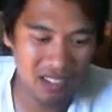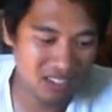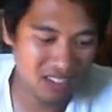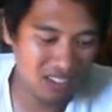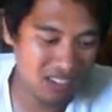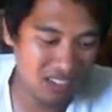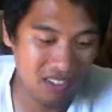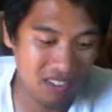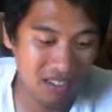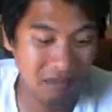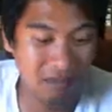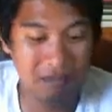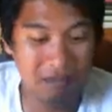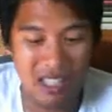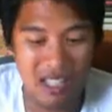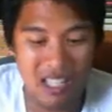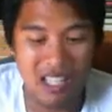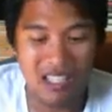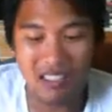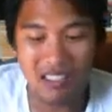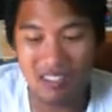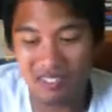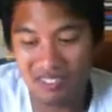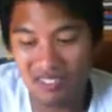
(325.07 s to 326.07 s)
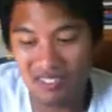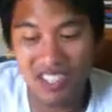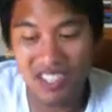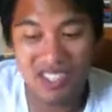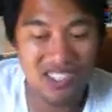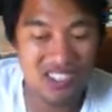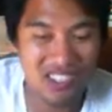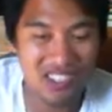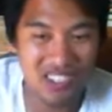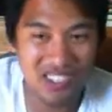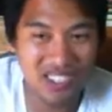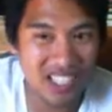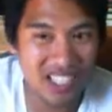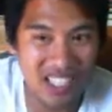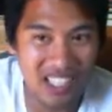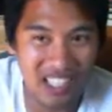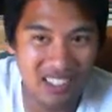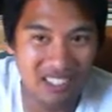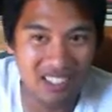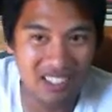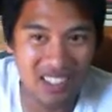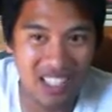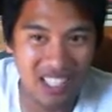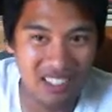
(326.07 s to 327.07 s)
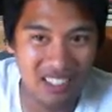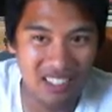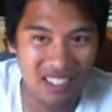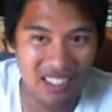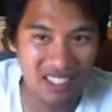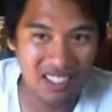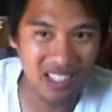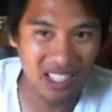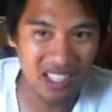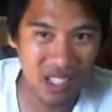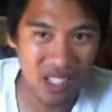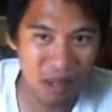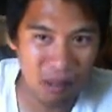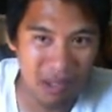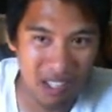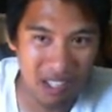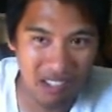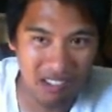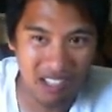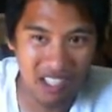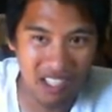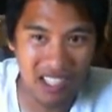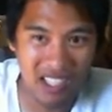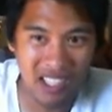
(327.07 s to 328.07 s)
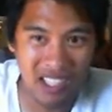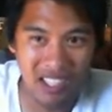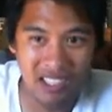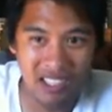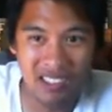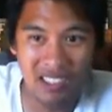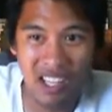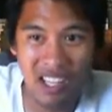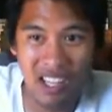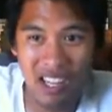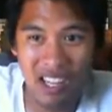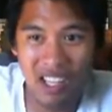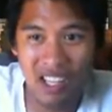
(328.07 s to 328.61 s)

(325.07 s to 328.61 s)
or how Vitor's kind of in that that spot right now,